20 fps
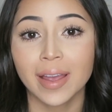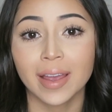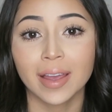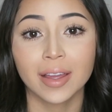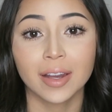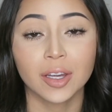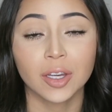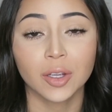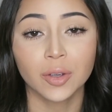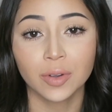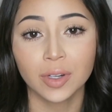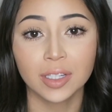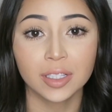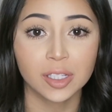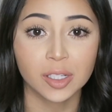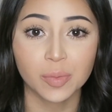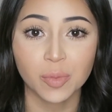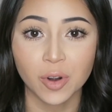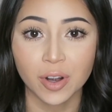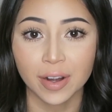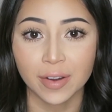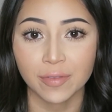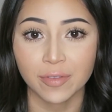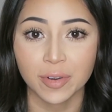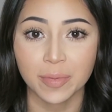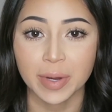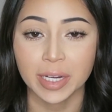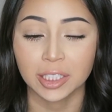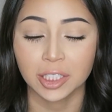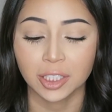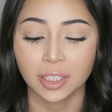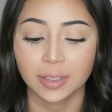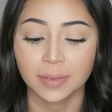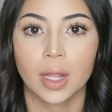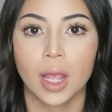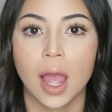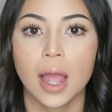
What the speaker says: and you need some more information.